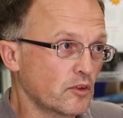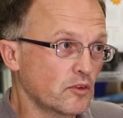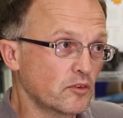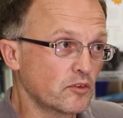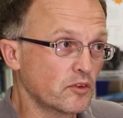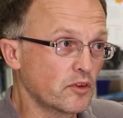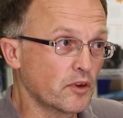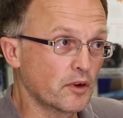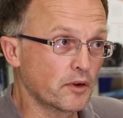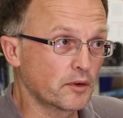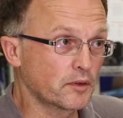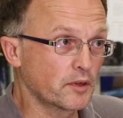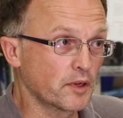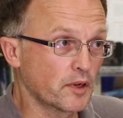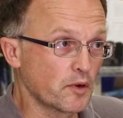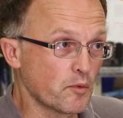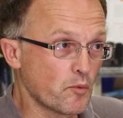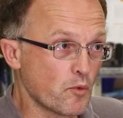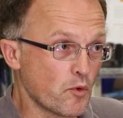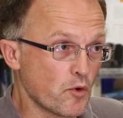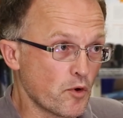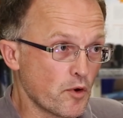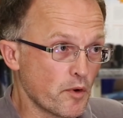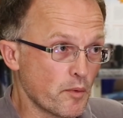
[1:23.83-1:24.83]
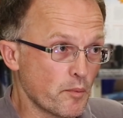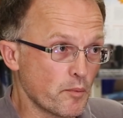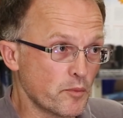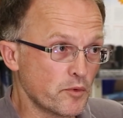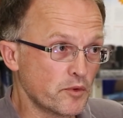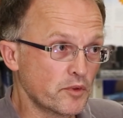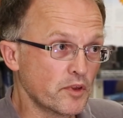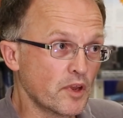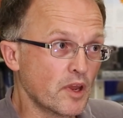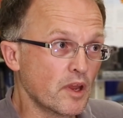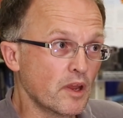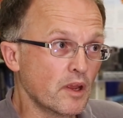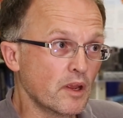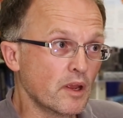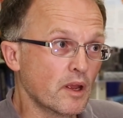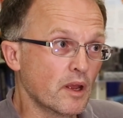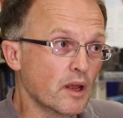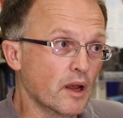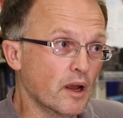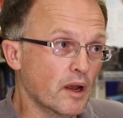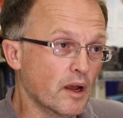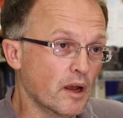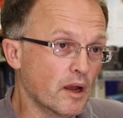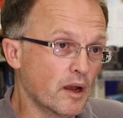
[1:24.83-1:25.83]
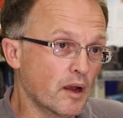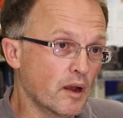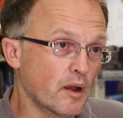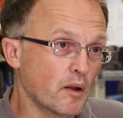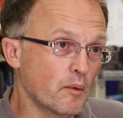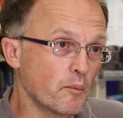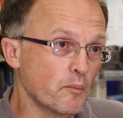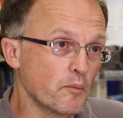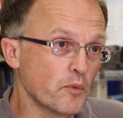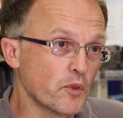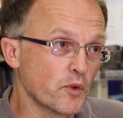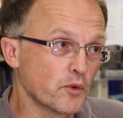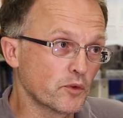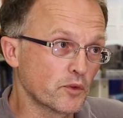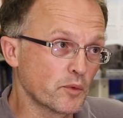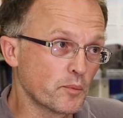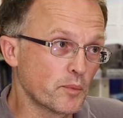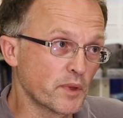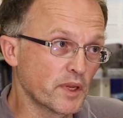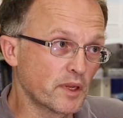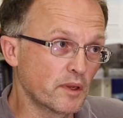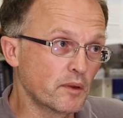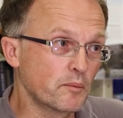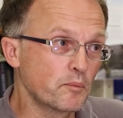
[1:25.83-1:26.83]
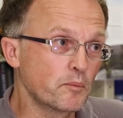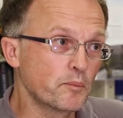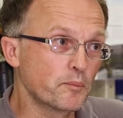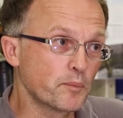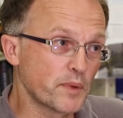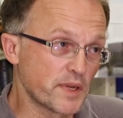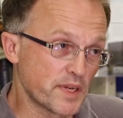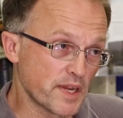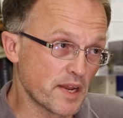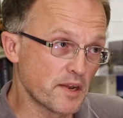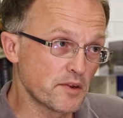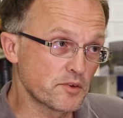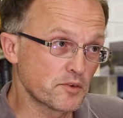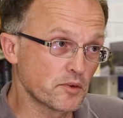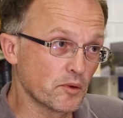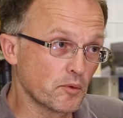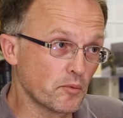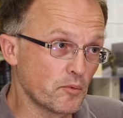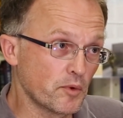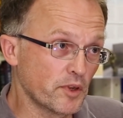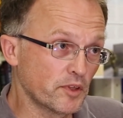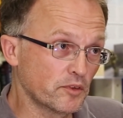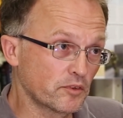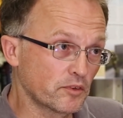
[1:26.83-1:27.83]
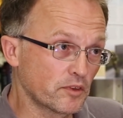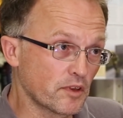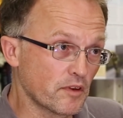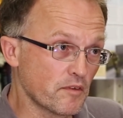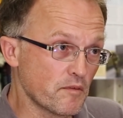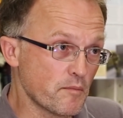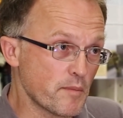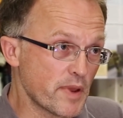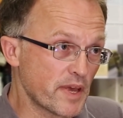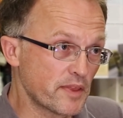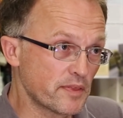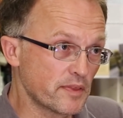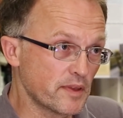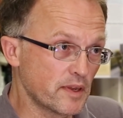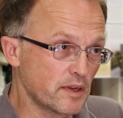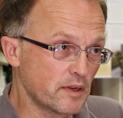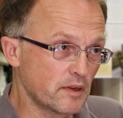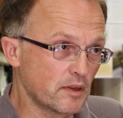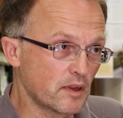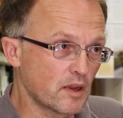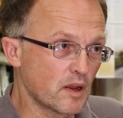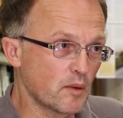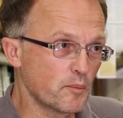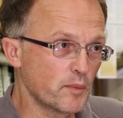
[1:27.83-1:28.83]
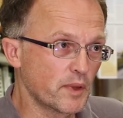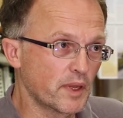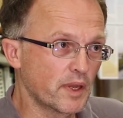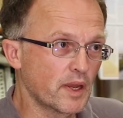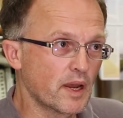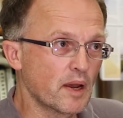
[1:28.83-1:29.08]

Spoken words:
As the Arctic warms, there's a big potential risk of methane coming